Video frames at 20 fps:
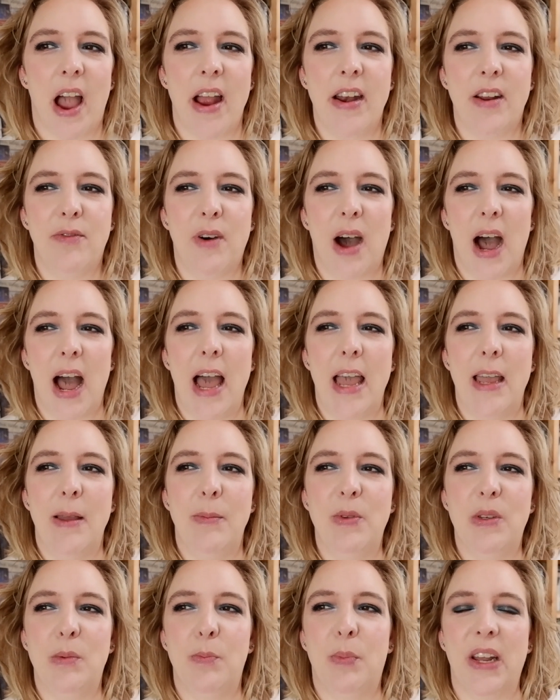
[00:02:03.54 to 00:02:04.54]
kind of
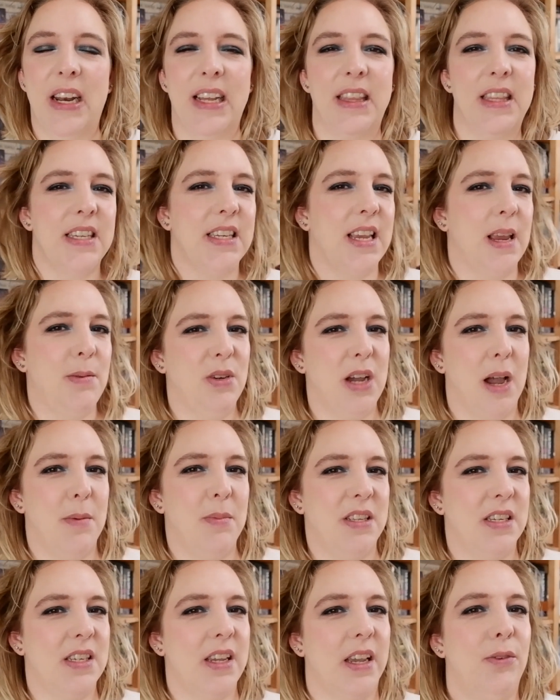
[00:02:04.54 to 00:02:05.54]
vibes, but at the same
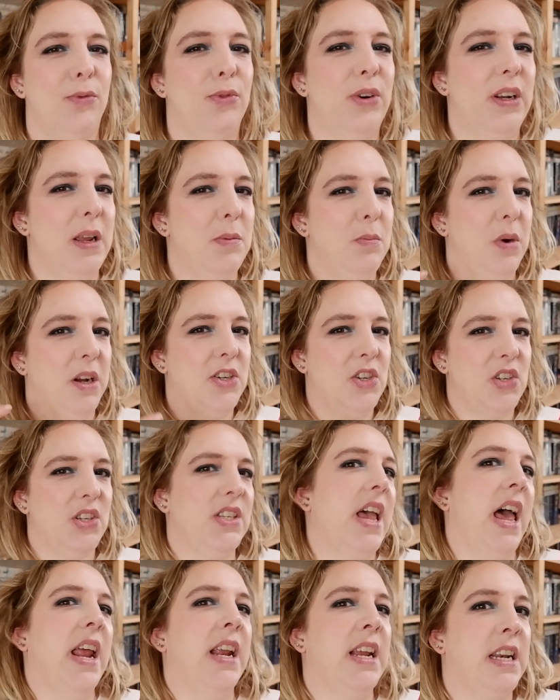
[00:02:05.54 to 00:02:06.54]
time it's like really much
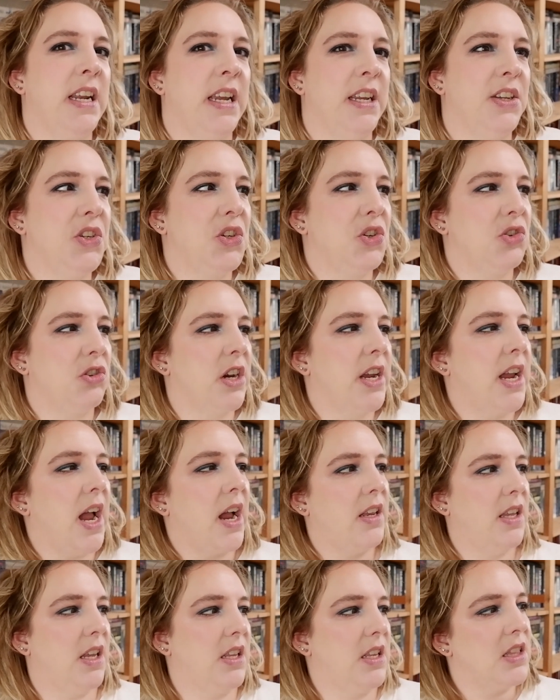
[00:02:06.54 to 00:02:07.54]
set in history.
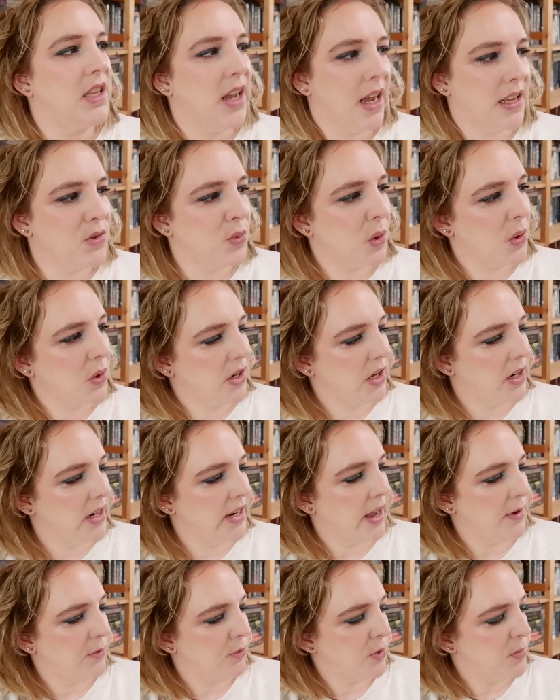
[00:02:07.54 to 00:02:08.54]
I think that that's what we're going
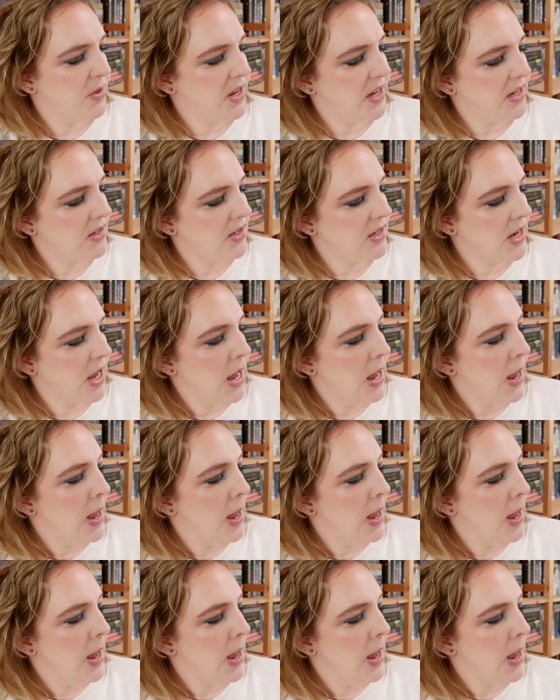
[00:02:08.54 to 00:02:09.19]
to get from this.